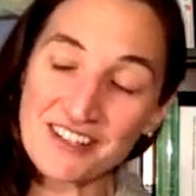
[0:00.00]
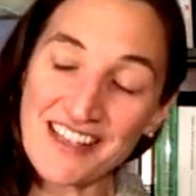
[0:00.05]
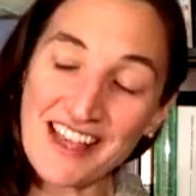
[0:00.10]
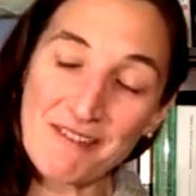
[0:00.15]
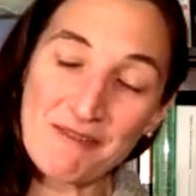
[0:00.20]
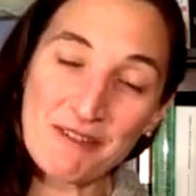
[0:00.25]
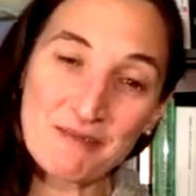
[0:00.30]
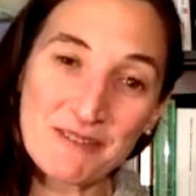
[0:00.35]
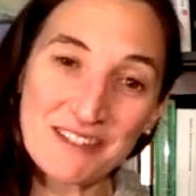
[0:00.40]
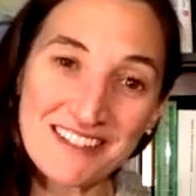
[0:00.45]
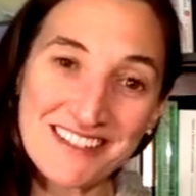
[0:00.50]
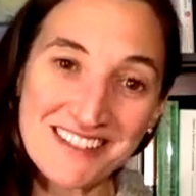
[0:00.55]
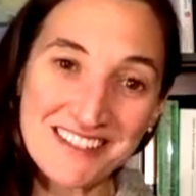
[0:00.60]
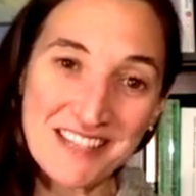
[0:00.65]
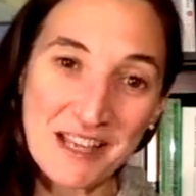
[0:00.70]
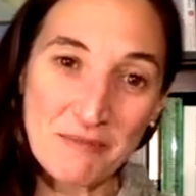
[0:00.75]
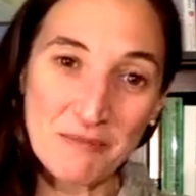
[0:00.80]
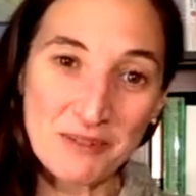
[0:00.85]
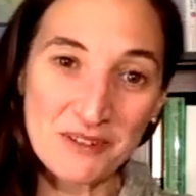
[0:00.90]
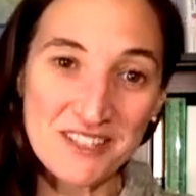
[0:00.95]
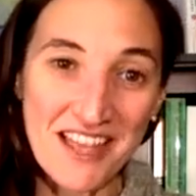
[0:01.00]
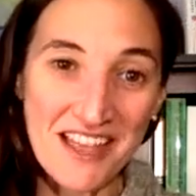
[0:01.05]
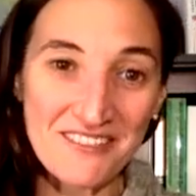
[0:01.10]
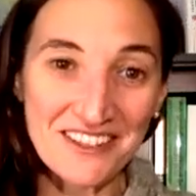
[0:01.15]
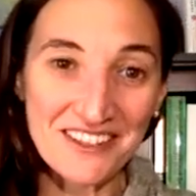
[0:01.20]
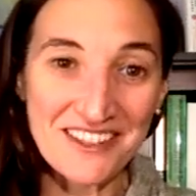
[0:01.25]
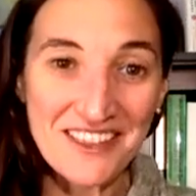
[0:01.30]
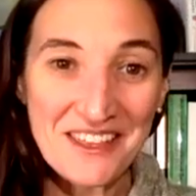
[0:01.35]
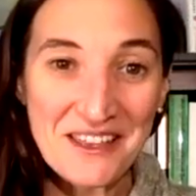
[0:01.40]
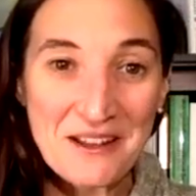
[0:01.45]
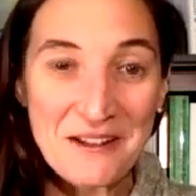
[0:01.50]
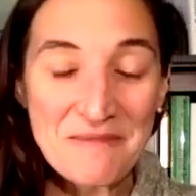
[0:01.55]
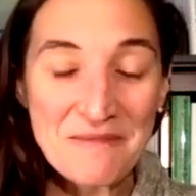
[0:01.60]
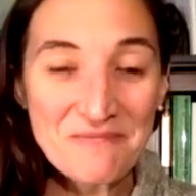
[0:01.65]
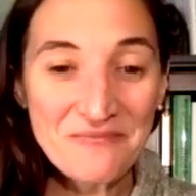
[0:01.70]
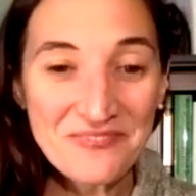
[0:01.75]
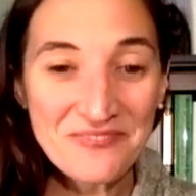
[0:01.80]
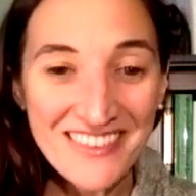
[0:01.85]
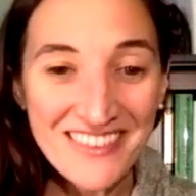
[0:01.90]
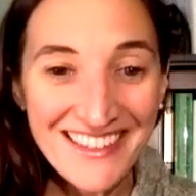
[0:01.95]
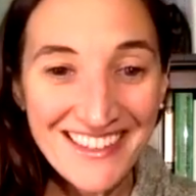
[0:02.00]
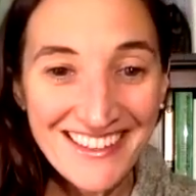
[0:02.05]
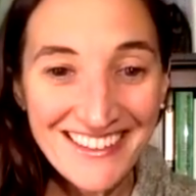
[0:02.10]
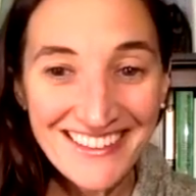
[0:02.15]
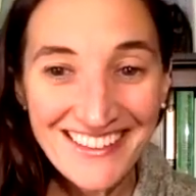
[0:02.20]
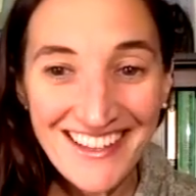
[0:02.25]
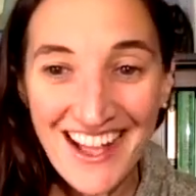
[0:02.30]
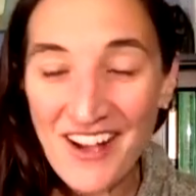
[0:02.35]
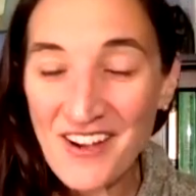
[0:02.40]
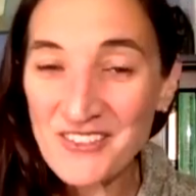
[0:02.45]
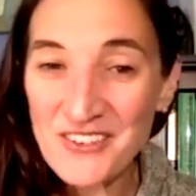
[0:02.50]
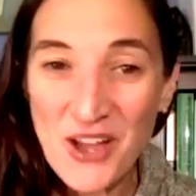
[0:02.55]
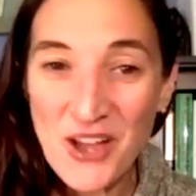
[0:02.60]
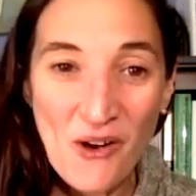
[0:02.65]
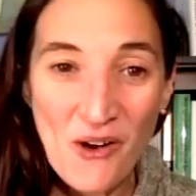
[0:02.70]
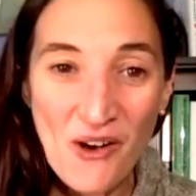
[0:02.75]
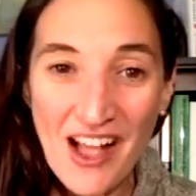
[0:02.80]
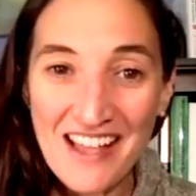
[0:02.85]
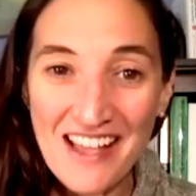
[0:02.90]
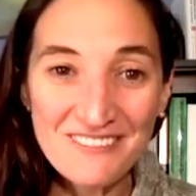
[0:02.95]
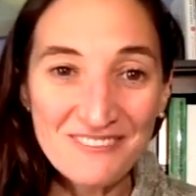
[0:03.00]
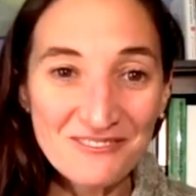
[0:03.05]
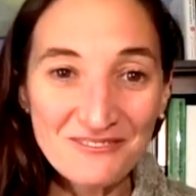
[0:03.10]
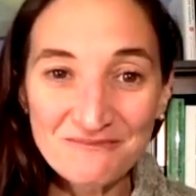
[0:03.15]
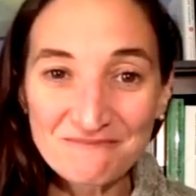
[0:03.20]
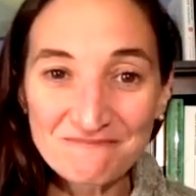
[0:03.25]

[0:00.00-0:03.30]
Wednesday you want? You want Wednesday? Oh, no. I.